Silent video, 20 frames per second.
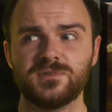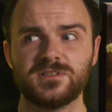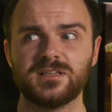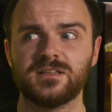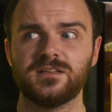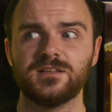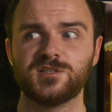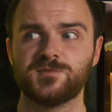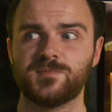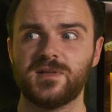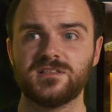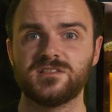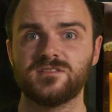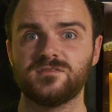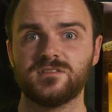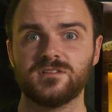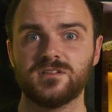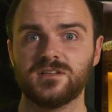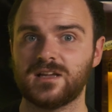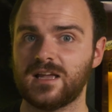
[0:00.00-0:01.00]
particularly
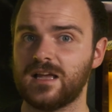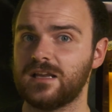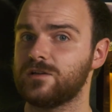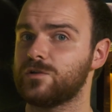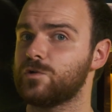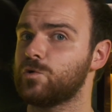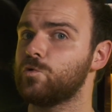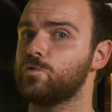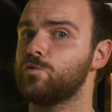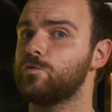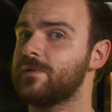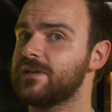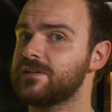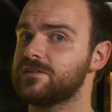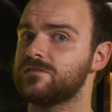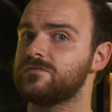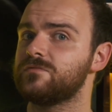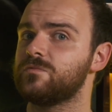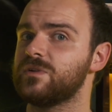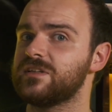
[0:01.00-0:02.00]
expensive and they're kind of cool
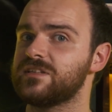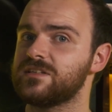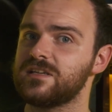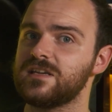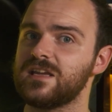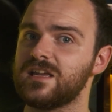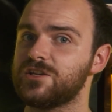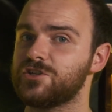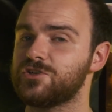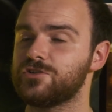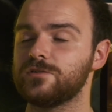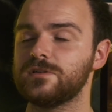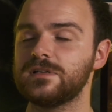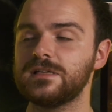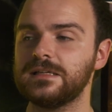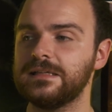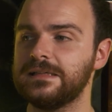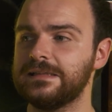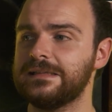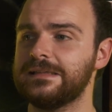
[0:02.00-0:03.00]
bits of whisky
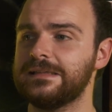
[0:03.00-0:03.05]
history